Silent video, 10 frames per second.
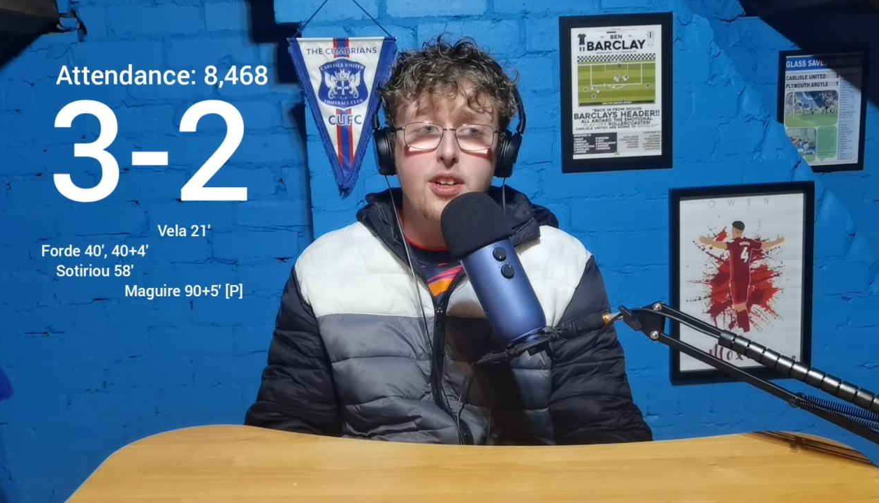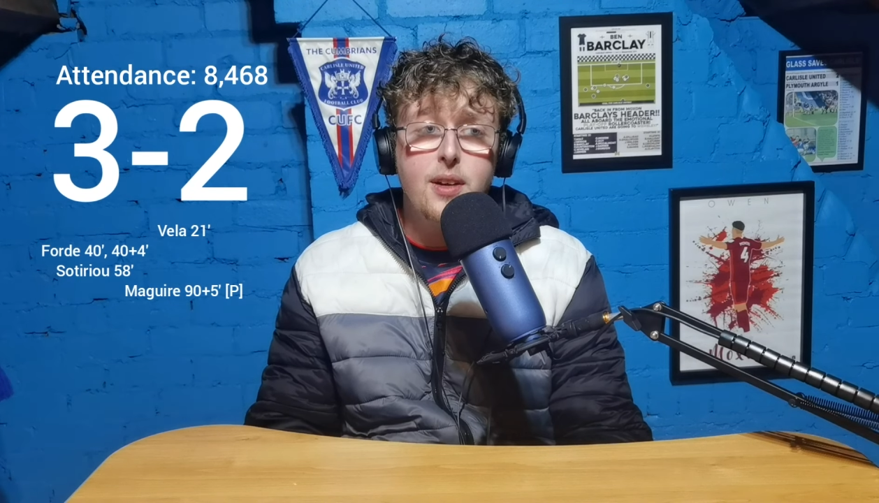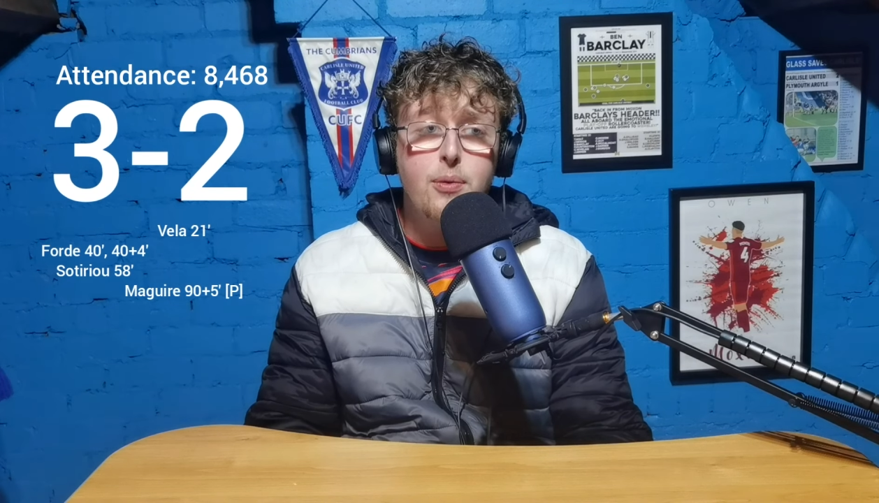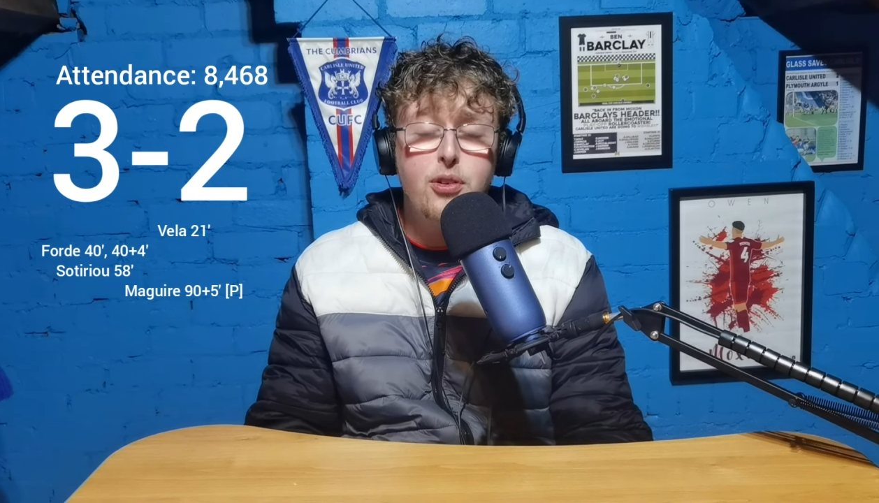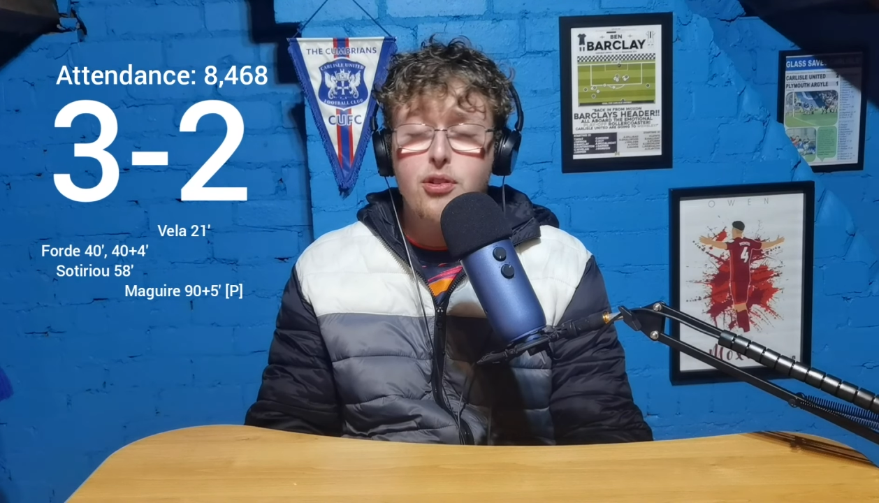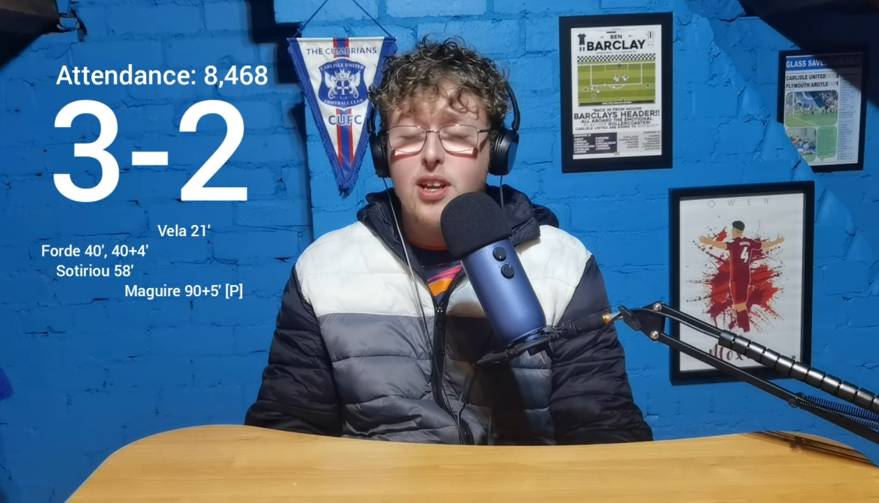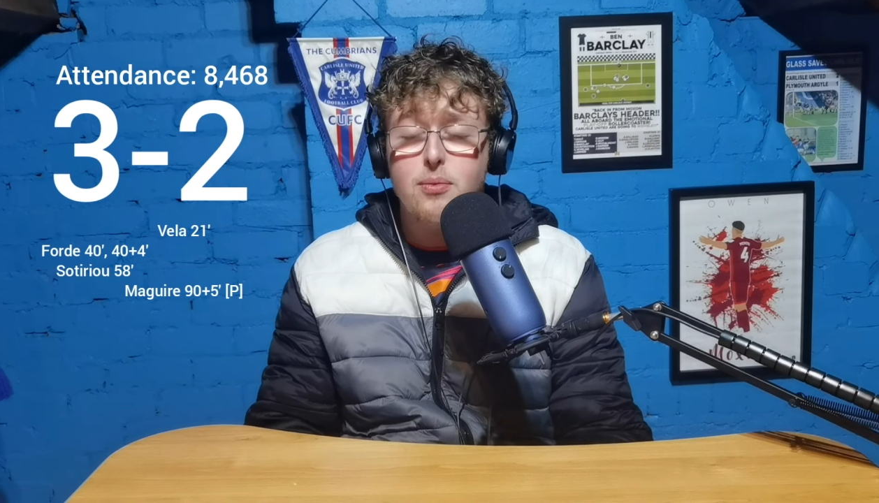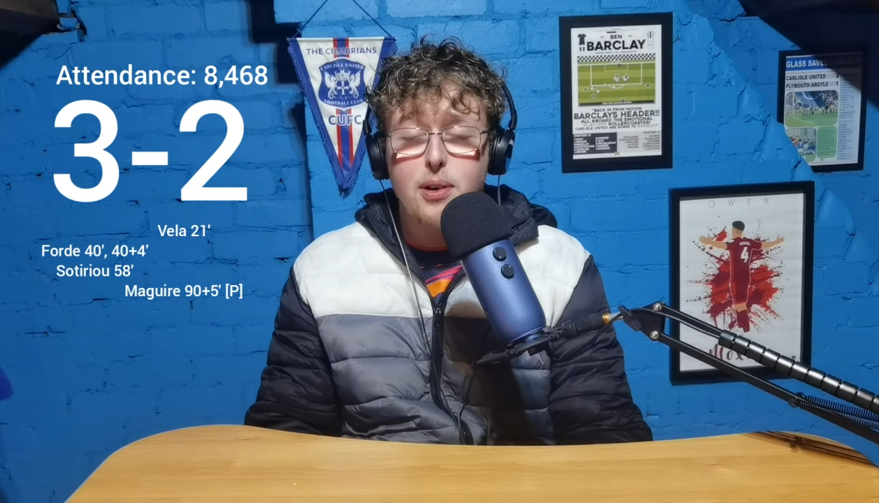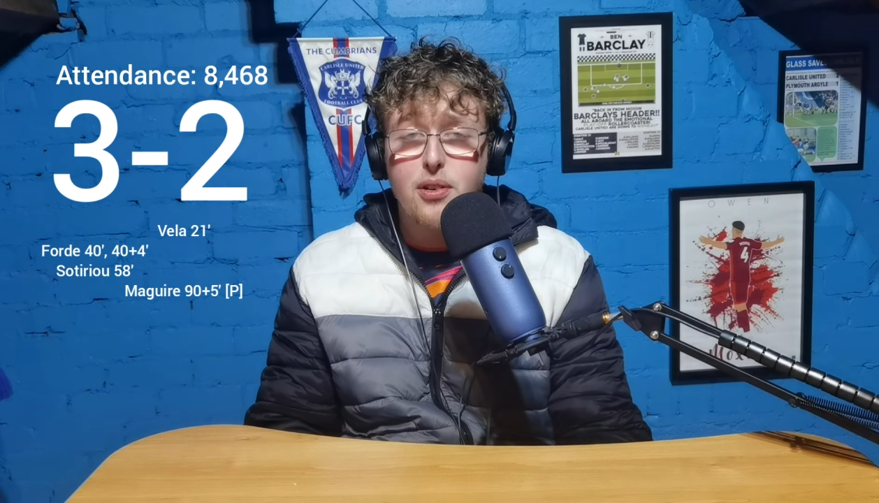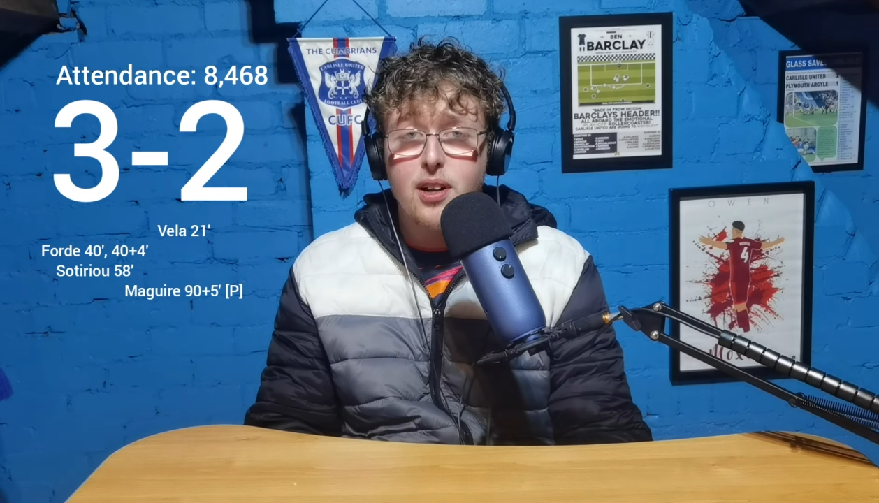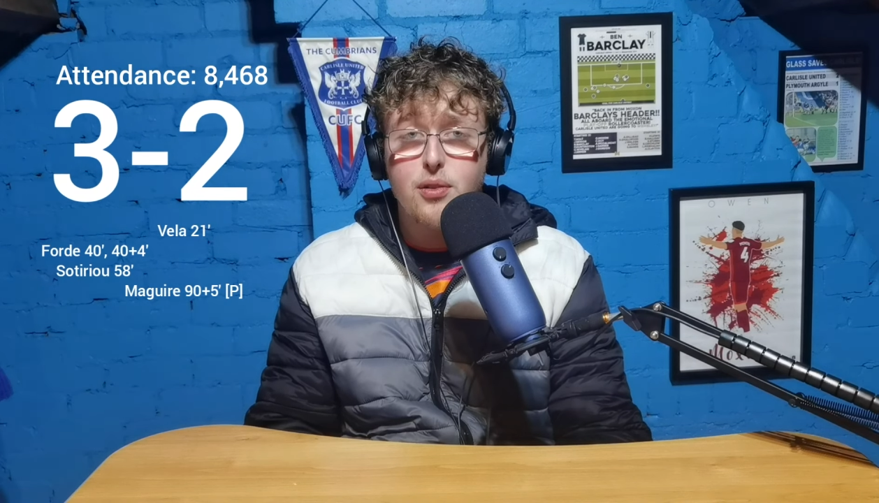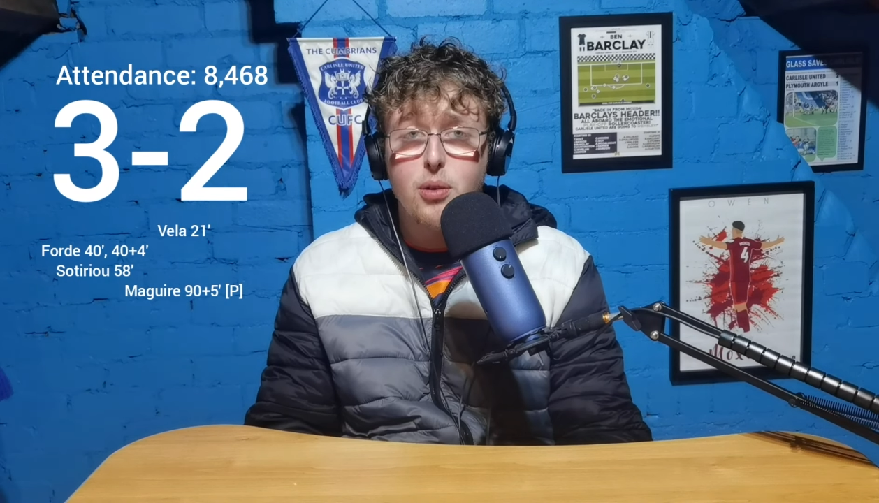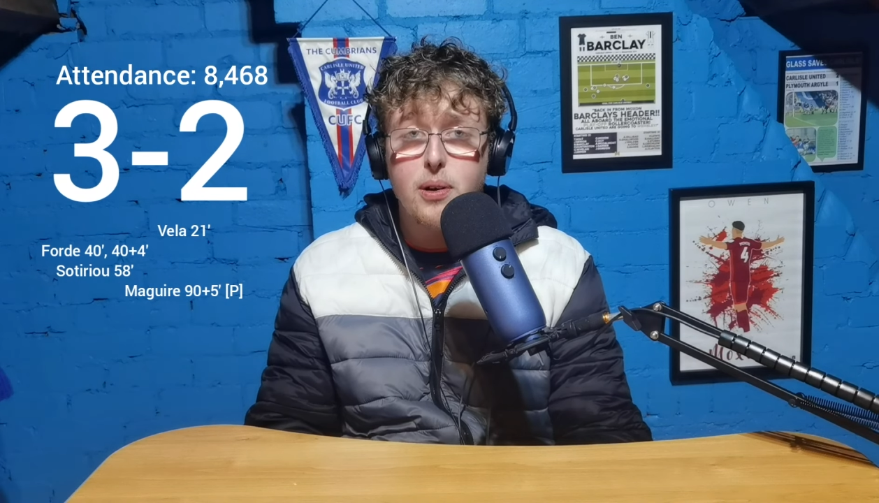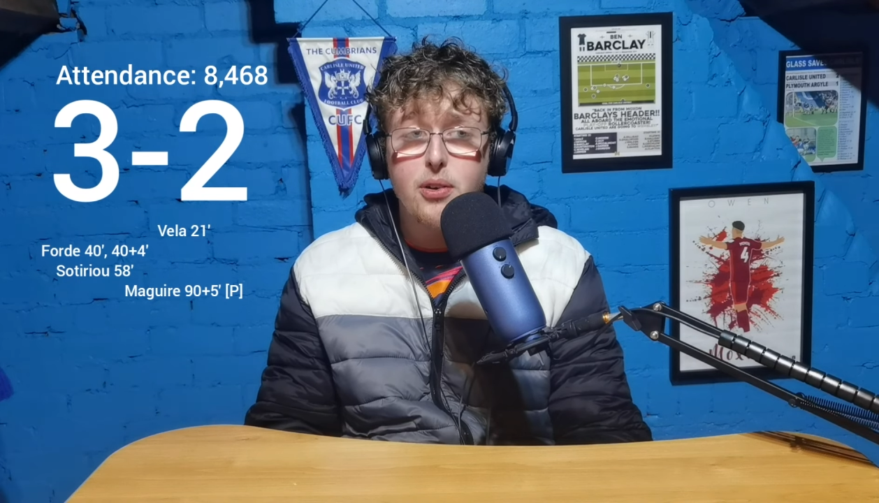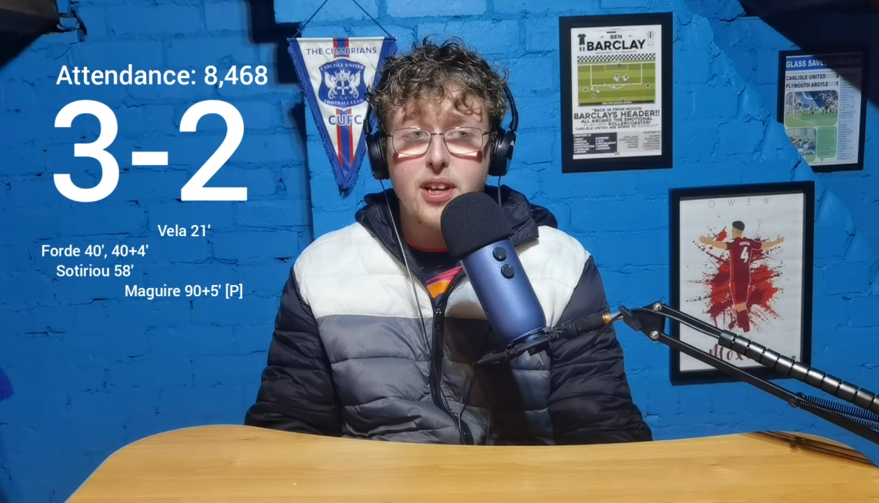You would just give him a transfer window.